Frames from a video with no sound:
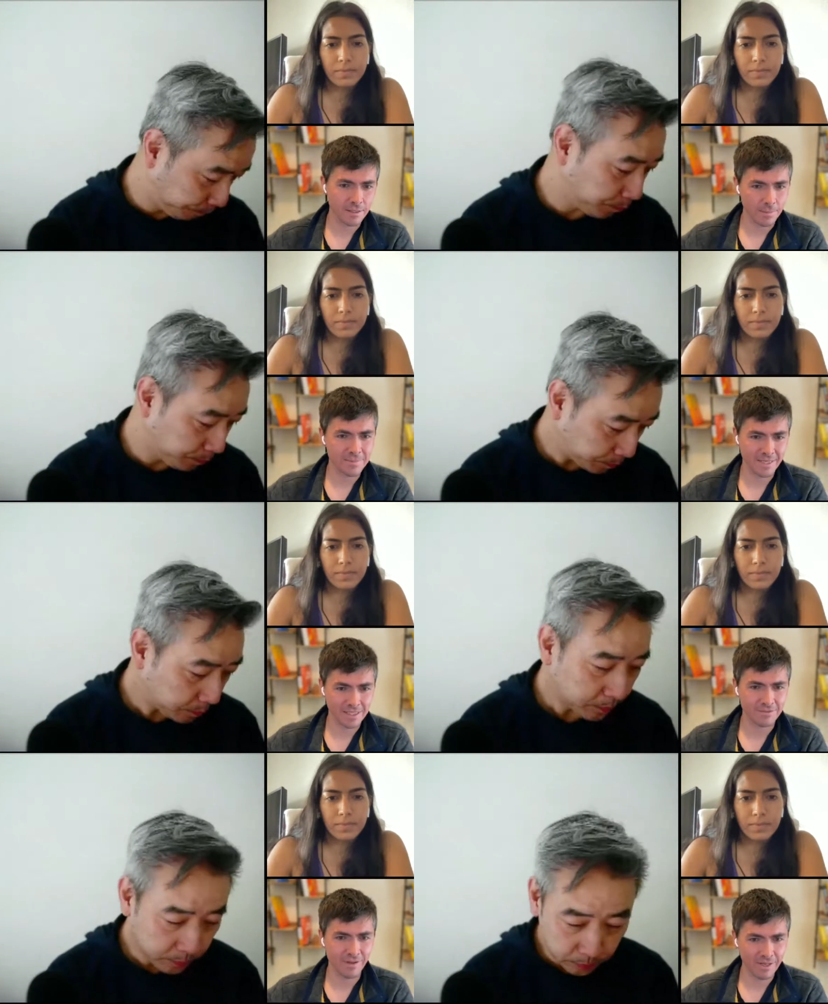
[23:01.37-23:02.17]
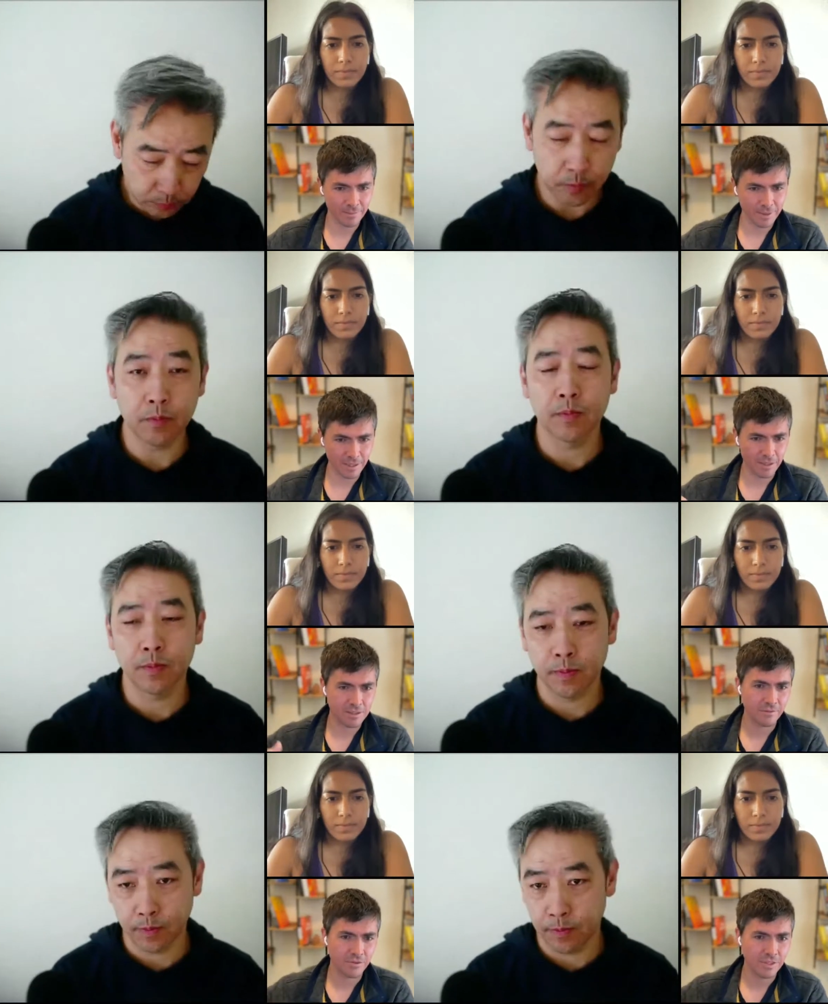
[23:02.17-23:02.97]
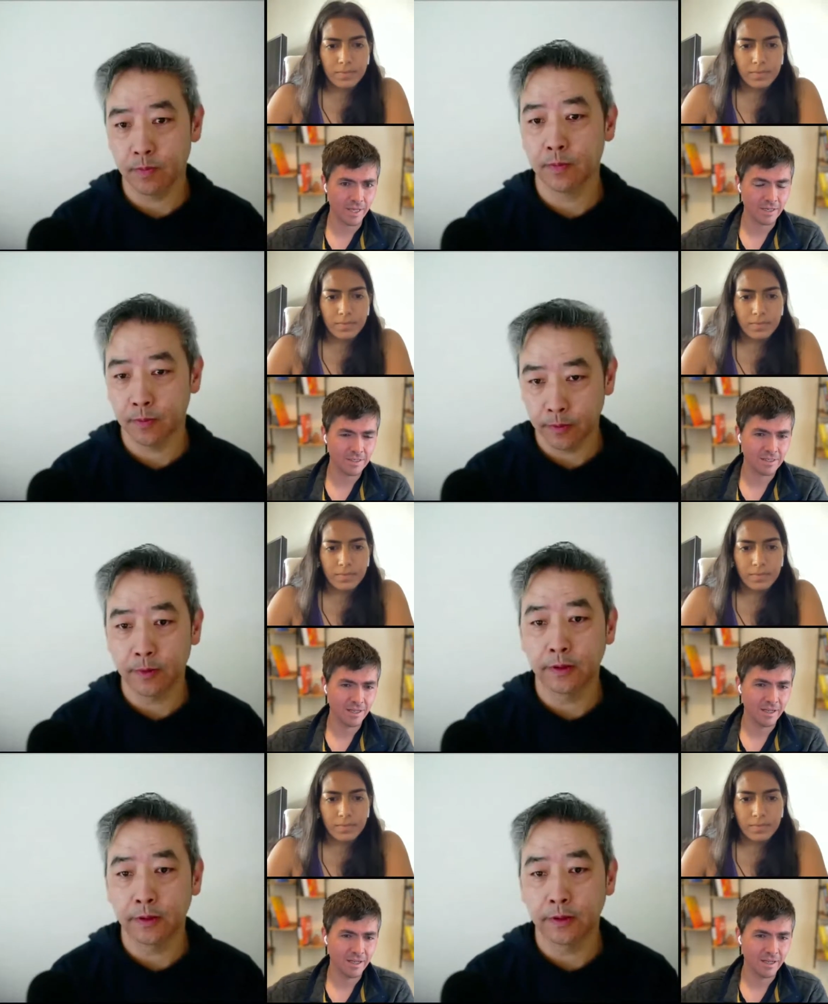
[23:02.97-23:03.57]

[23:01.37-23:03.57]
Speaker 1: some taste vetting because of your status.